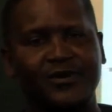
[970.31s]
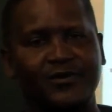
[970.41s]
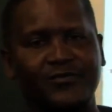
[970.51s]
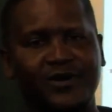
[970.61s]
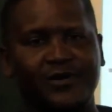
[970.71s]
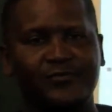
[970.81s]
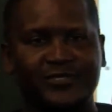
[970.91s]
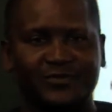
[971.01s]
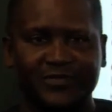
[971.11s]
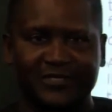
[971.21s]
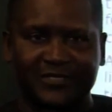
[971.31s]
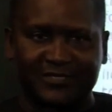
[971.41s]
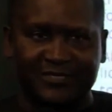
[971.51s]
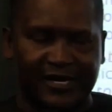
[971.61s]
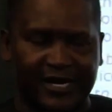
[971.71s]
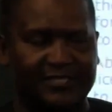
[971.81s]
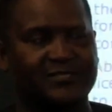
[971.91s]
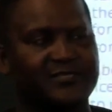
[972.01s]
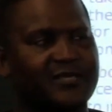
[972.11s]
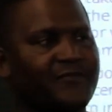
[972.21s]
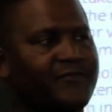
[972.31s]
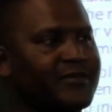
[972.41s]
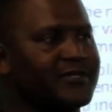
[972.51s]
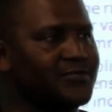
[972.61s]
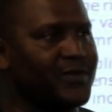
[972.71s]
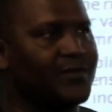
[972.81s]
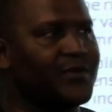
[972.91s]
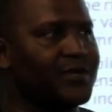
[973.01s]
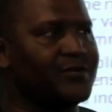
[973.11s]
we have not even scratched the surface, blah, blah.